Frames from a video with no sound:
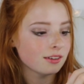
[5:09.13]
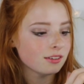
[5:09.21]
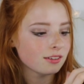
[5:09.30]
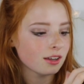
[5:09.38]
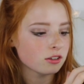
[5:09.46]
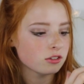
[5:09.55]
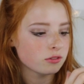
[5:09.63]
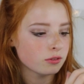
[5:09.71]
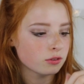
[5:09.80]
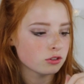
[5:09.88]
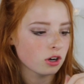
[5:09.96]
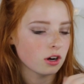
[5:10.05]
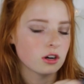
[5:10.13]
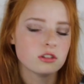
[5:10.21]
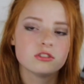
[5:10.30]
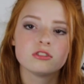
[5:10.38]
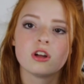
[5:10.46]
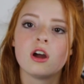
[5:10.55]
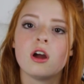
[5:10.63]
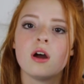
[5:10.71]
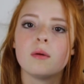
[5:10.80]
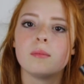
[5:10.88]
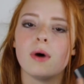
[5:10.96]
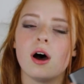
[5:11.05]
This is actually full charged,
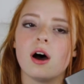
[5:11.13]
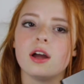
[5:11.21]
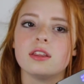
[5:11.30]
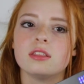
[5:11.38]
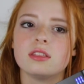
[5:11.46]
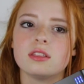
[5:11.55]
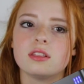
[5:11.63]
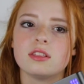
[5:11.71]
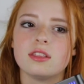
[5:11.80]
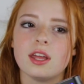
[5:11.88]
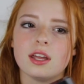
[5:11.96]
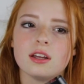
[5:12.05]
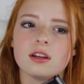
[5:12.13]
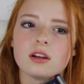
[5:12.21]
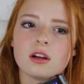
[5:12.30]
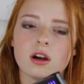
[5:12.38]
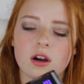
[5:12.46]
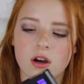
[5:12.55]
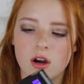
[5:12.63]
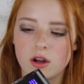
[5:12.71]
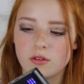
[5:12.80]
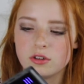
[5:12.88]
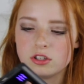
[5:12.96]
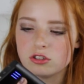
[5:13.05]
but I think
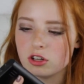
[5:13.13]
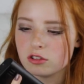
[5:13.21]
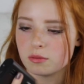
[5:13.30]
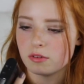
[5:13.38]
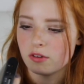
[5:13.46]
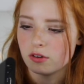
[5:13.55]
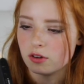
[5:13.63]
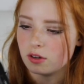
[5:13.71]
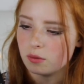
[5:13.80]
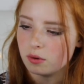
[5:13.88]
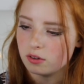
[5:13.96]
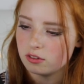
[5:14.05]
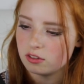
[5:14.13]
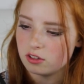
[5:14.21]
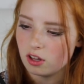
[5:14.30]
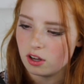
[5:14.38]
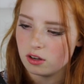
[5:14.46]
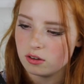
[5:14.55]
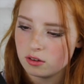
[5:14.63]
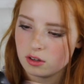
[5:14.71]
I already charged my phone on it once, so